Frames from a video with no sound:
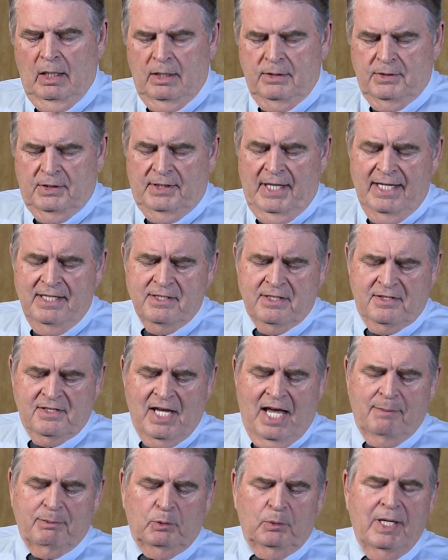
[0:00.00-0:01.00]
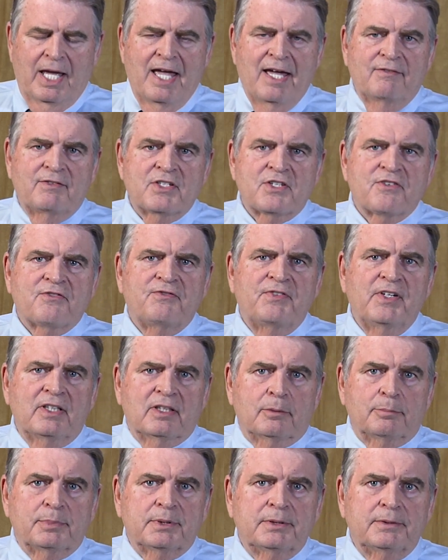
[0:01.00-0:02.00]
The next disciple we have is
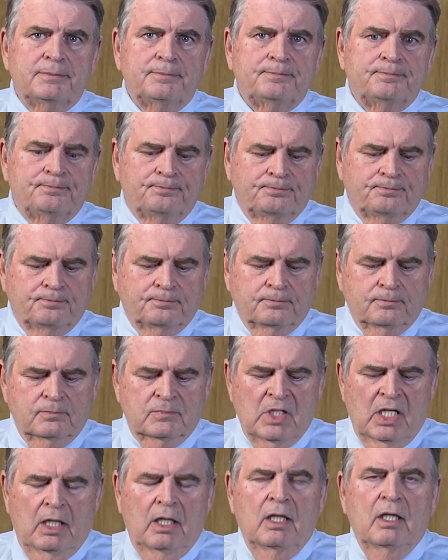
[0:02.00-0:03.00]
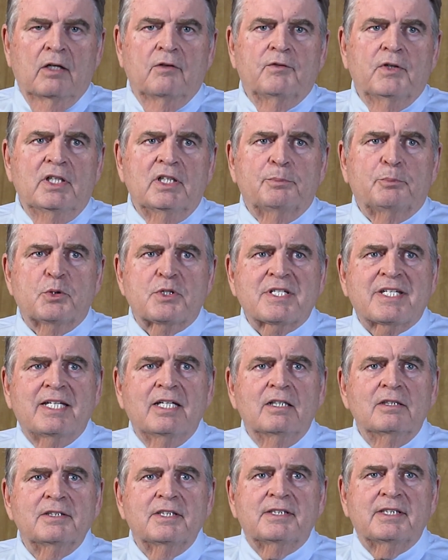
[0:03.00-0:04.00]
Philip. Philip was
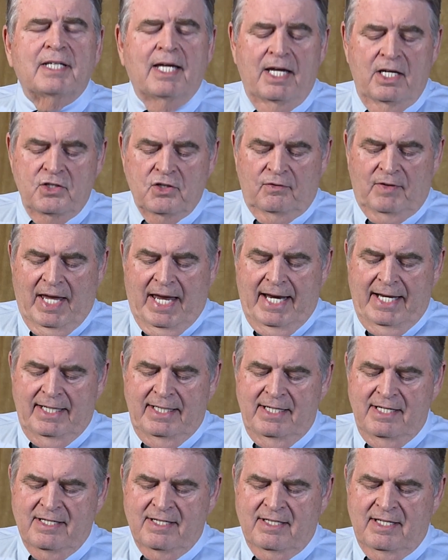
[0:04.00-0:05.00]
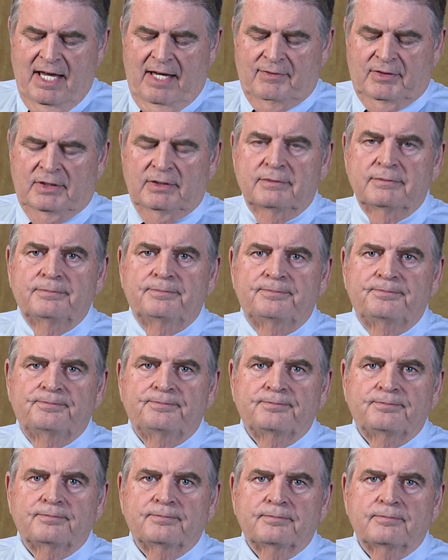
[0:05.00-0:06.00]
killed at the age of 87.
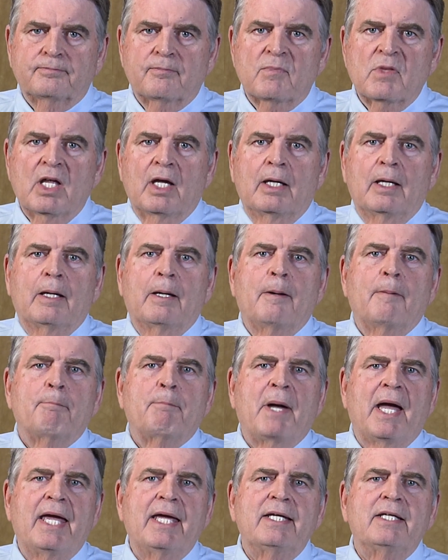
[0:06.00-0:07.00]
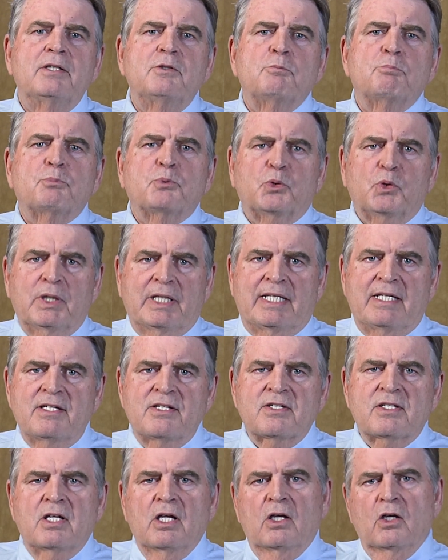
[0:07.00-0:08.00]
Pagan
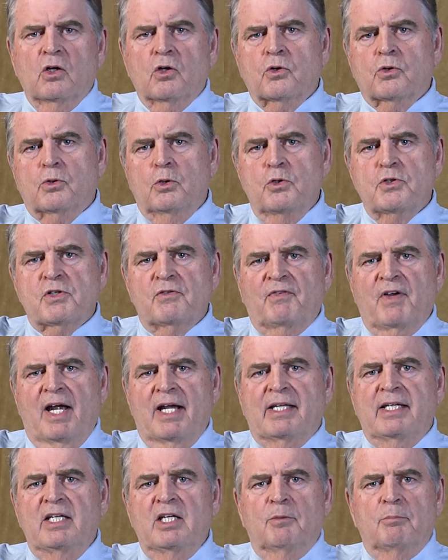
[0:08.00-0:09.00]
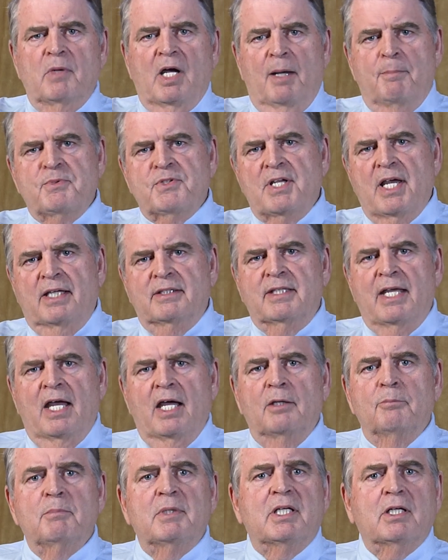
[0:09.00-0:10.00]
priests crucified him upside
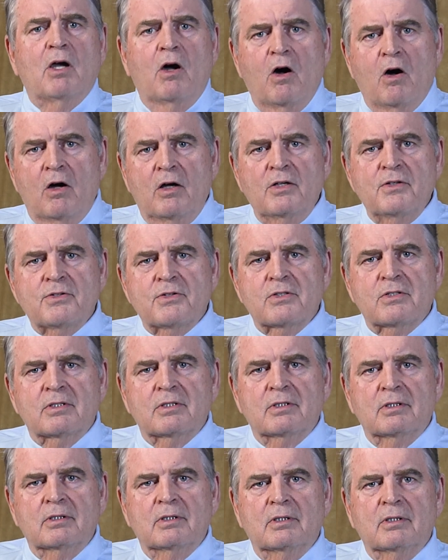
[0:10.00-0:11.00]
down because